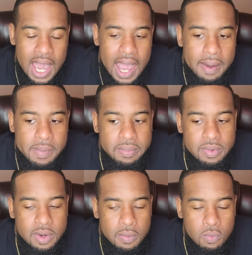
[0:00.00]
I
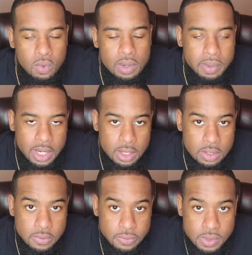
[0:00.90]
remember one of my
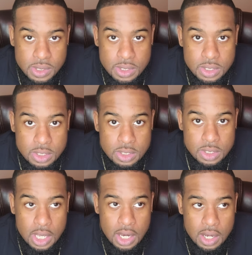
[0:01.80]

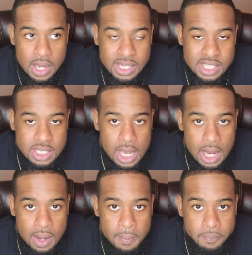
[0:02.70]
girlfriends at the
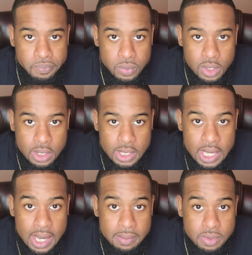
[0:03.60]
time
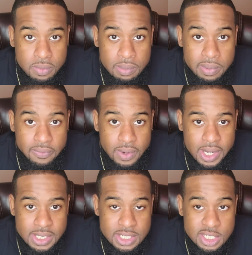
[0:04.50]
came to one of my
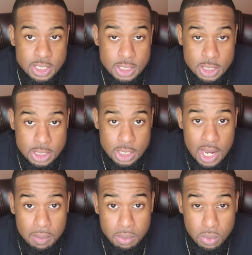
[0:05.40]
fights, and she seen
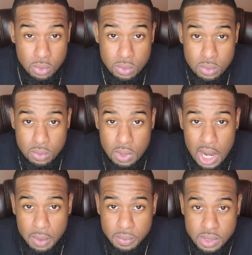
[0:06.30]
how brutal
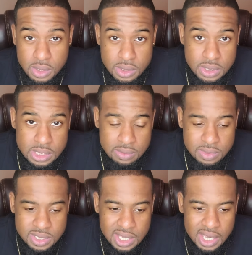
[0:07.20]
I was, and it
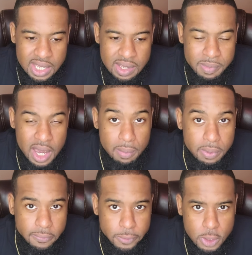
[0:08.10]
was like it kind of
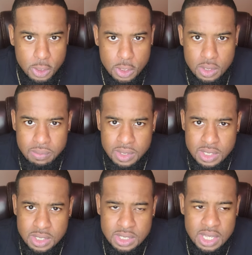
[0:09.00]
put fear in her,
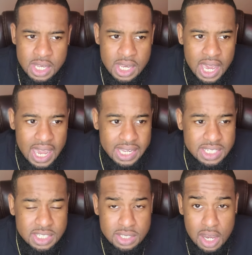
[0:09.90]
because I
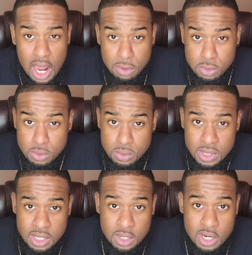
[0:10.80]
guess she thought I was gonna do
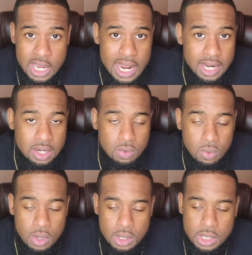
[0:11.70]
that to her, and I didn't
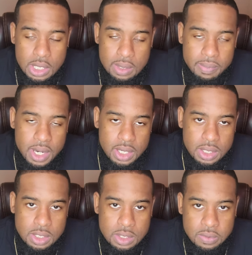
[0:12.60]
want
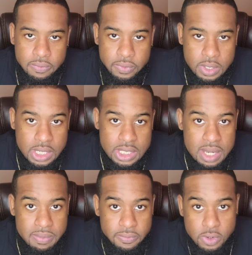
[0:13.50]
anybody to feel that
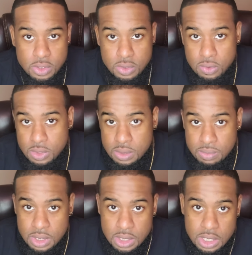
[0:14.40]
type of fear towards
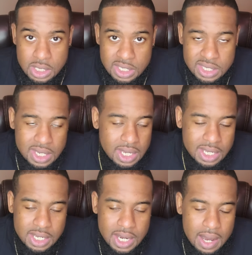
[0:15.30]
me. And it's like,
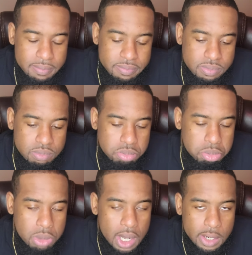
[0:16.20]
yeah,
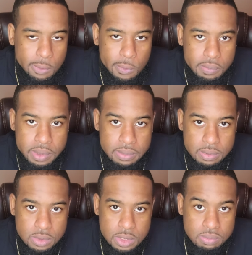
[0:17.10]
I didn't want
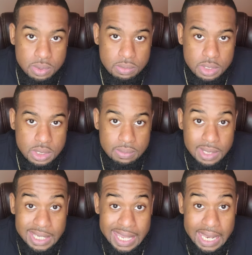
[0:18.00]
people to pretty much see
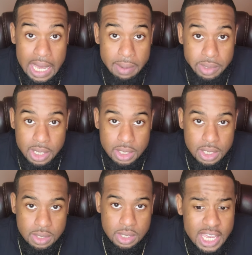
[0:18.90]
me in that limelight
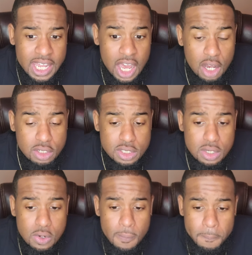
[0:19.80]
like that. And
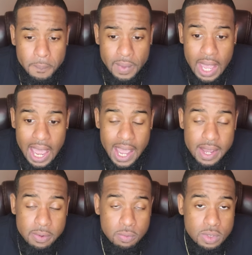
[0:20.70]
also,
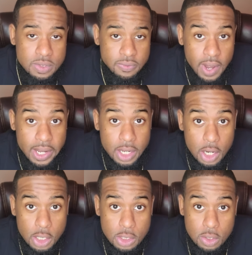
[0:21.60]
I was
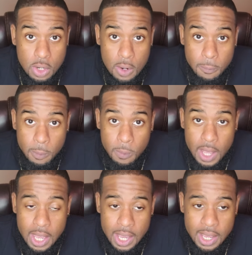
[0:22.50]
fighting underground
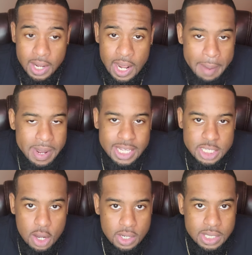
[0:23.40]
And I'm not
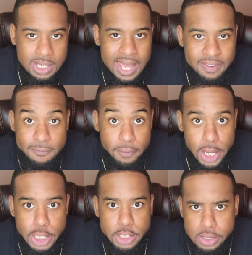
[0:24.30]
talking like
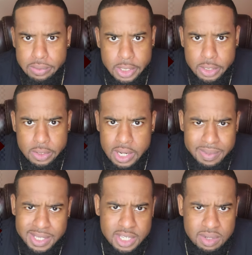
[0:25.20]
Fight Club Underground.
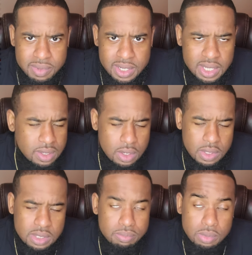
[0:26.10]
I'm not talking about that.
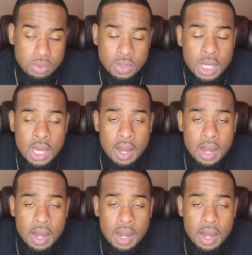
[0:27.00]
No, that's boo boo.